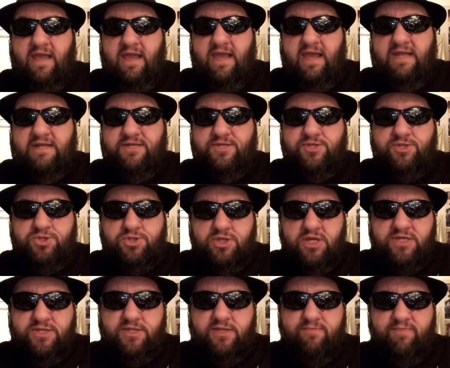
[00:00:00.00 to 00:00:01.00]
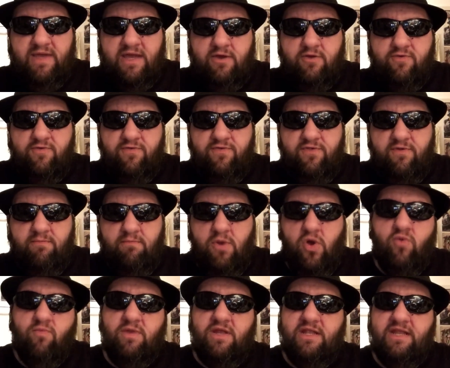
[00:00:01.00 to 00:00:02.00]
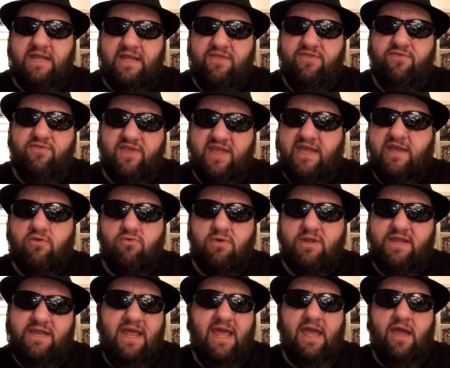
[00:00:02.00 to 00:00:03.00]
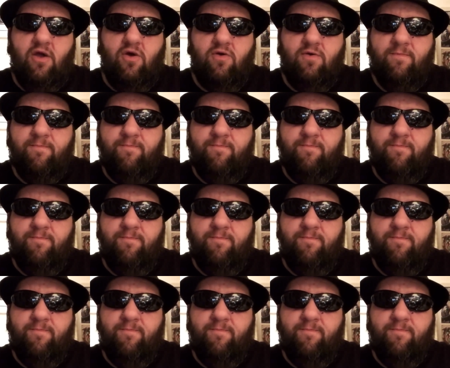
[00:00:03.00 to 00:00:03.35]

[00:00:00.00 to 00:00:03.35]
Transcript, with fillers: And it's just about the moment, in the here and now.